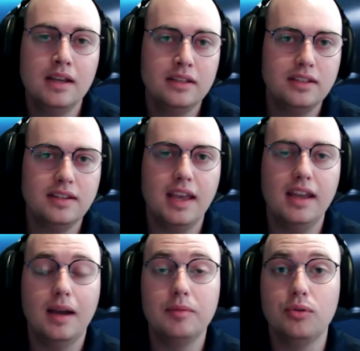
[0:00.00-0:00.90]
Today,
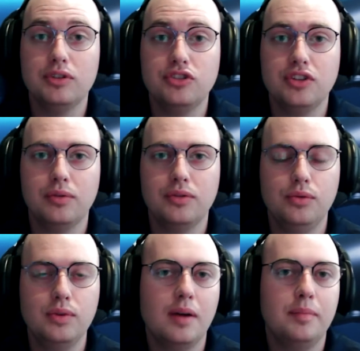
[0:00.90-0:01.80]
I'm going to share with you a
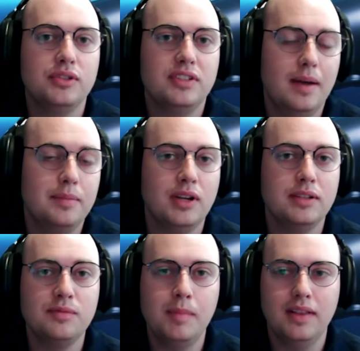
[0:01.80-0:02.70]
couple snapshots
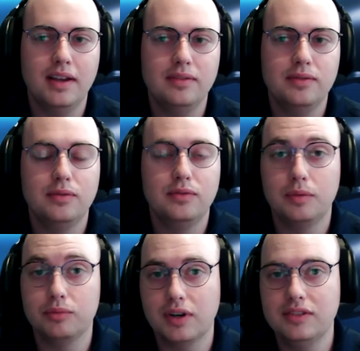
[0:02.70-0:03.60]
of my life from
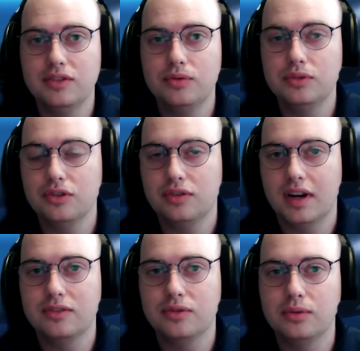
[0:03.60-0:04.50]
grade school to grad
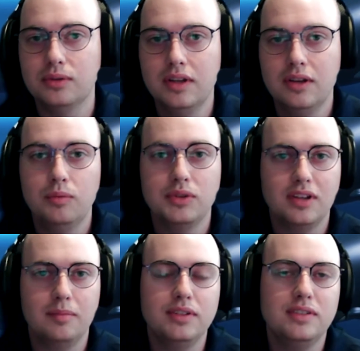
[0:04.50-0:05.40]
school, with
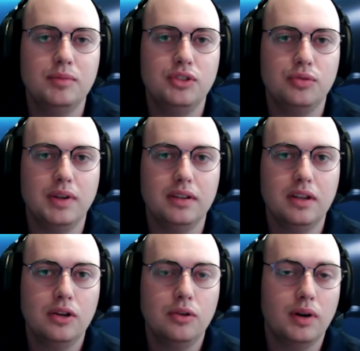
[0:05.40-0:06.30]
submarines in between,
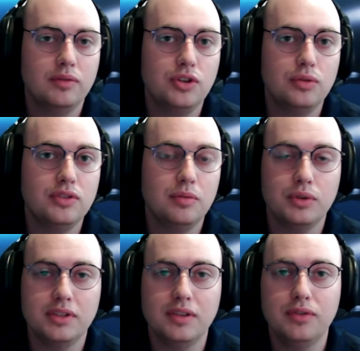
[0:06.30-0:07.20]
where I've chosen a more
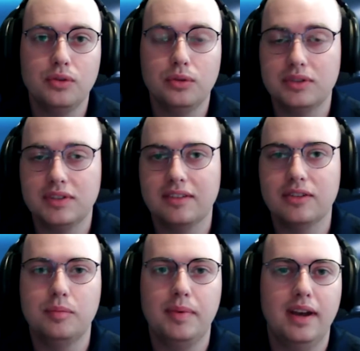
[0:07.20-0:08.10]
difficult or
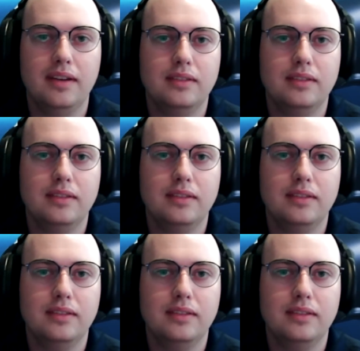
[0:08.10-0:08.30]
technical path.